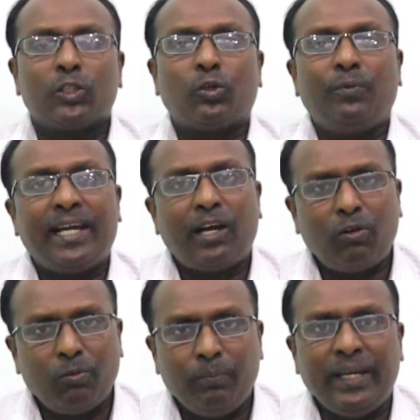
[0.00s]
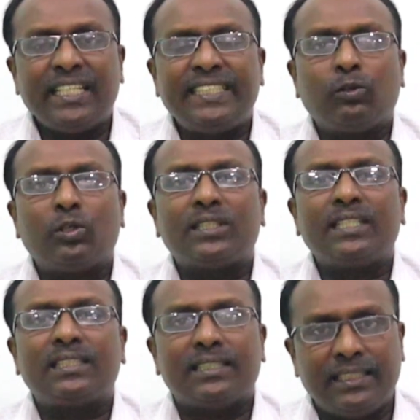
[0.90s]
So we have BSc
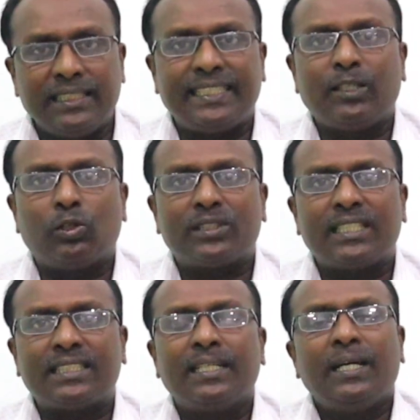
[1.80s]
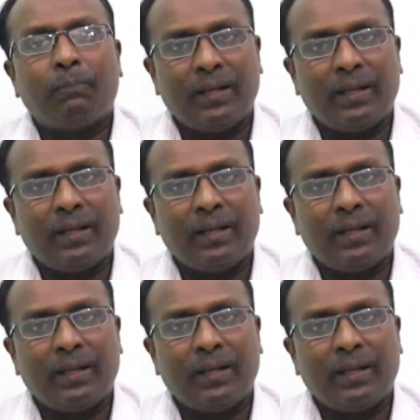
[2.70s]
courses, nursing courses,